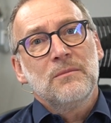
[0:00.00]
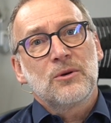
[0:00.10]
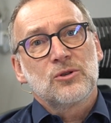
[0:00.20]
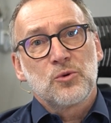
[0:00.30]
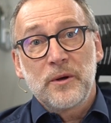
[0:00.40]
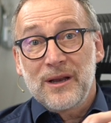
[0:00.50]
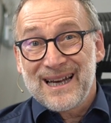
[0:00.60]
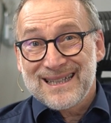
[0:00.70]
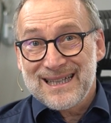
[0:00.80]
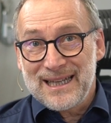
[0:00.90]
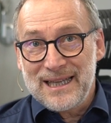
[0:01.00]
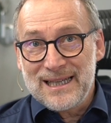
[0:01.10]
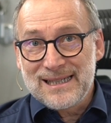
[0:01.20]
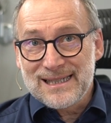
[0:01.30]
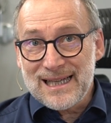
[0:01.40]
because you will understand
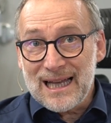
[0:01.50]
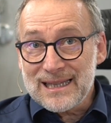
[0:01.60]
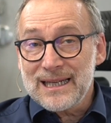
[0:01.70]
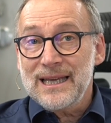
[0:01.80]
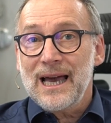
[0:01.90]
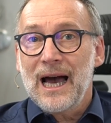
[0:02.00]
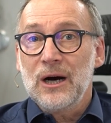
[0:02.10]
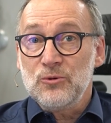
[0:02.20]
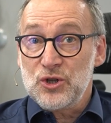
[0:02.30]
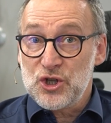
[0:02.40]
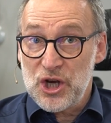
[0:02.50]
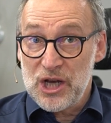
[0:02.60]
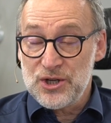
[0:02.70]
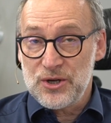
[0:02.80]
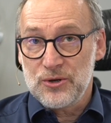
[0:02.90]
exactly how
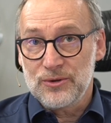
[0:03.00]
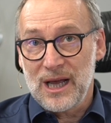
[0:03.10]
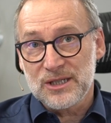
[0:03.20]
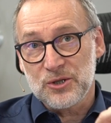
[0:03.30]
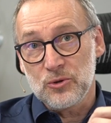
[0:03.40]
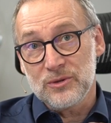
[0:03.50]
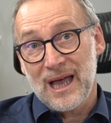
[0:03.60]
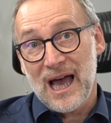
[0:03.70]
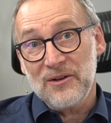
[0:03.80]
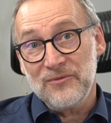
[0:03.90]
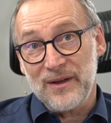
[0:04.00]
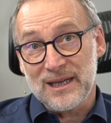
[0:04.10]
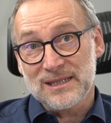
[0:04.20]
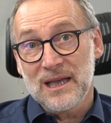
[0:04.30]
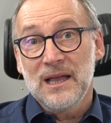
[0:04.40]
changing your DAX code
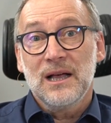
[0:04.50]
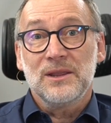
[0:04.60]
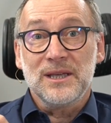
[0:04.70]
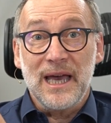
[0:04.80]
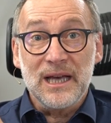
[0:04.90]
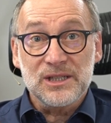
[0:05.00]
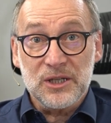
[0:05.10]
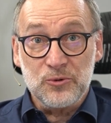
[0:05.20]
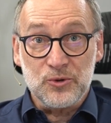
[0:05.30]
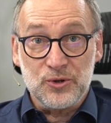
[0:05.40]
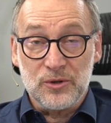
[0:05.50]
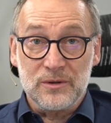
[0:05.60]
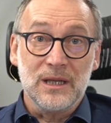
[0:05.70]
affects the execution.